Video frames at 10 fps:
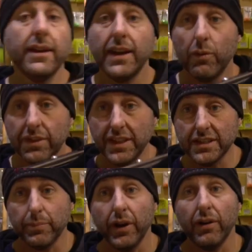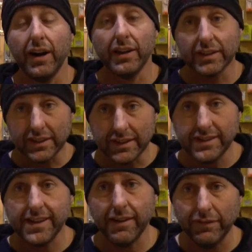with this bow, I
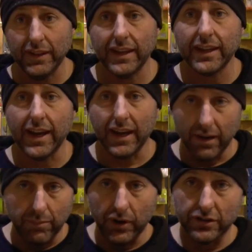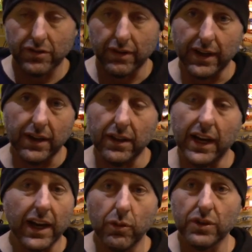definitely get a bow stringer.
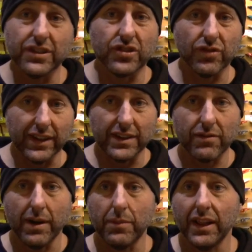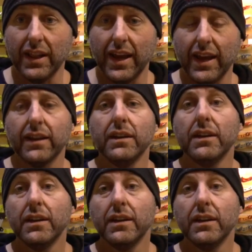Like, I wouldn't string this around my leg.